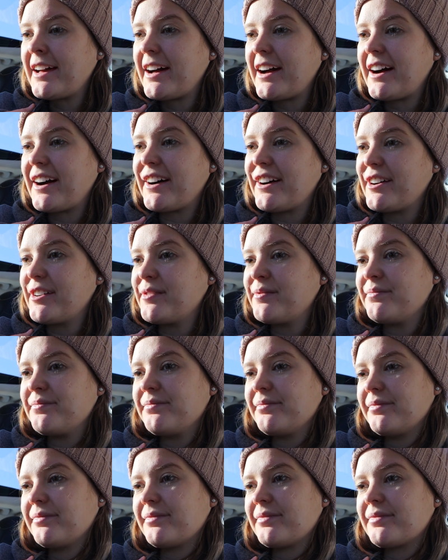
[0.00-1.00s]

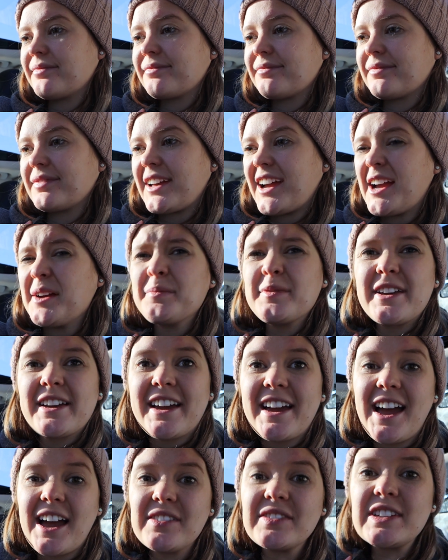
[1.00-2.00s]
I'm like
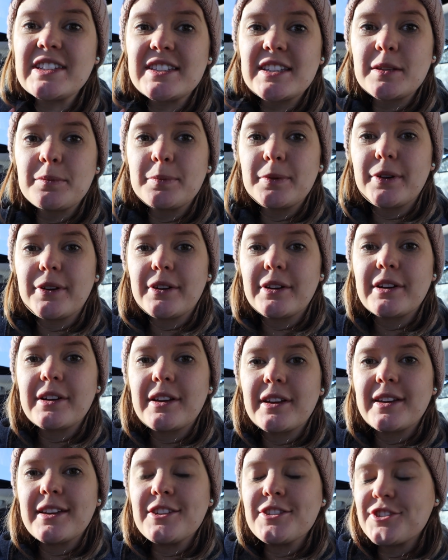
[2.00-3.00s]
a heavy sleeper
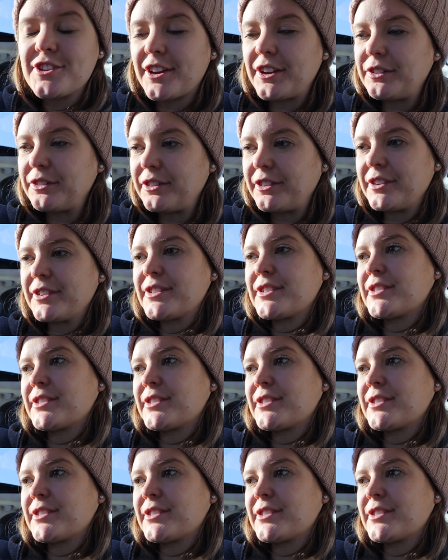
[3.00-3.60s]
in general,